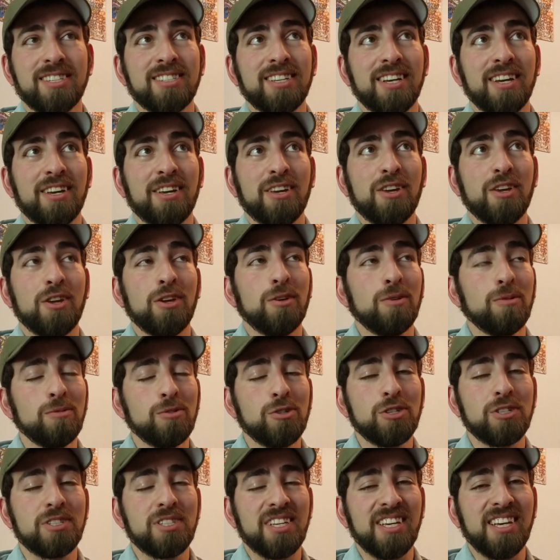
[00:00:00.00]
is a
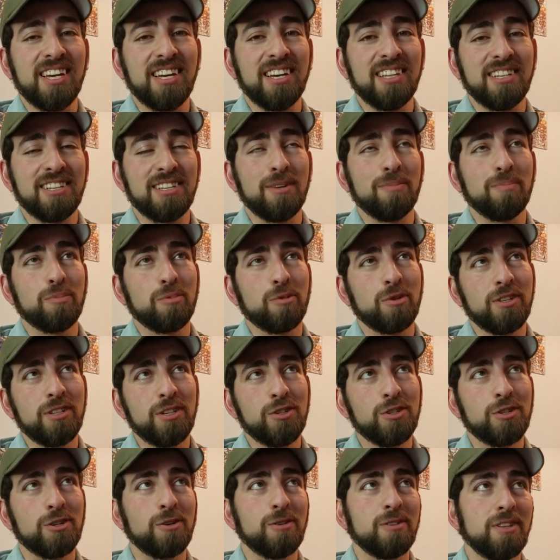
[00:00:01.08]
huge deal, and I'm pretty
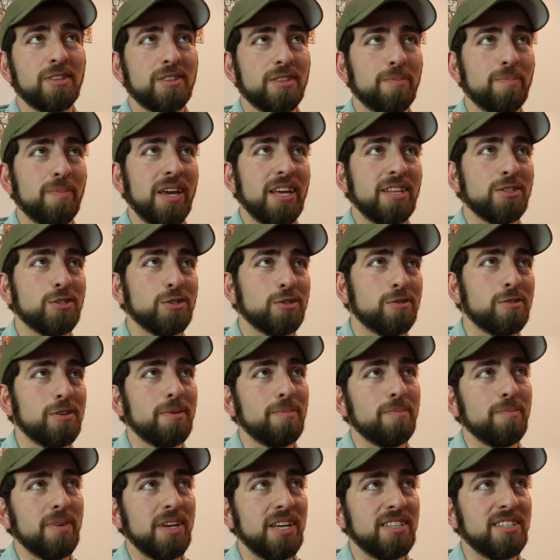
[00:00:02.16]
sure that the
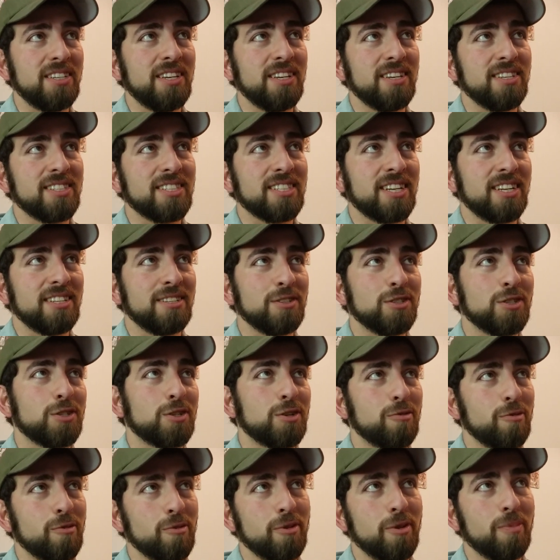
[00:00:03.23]
mainstream media is going to
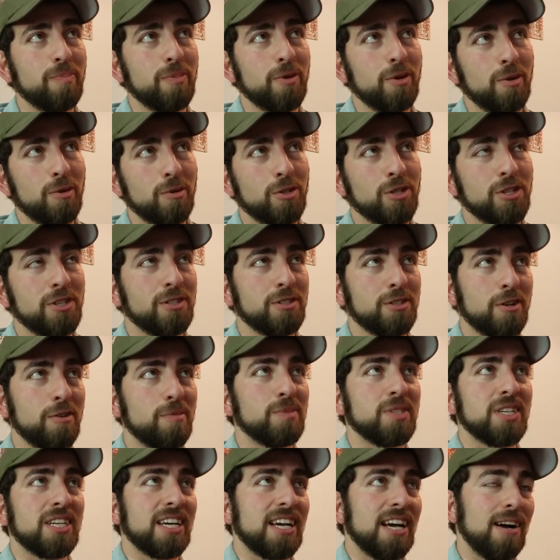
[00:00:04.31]
screw the pooch in
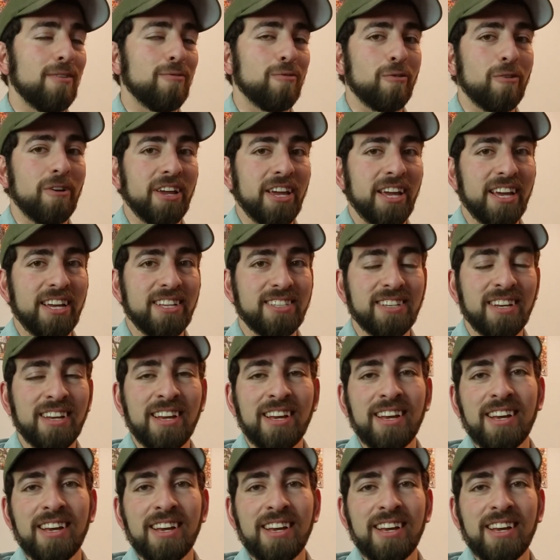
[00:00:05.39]
terms of covering it,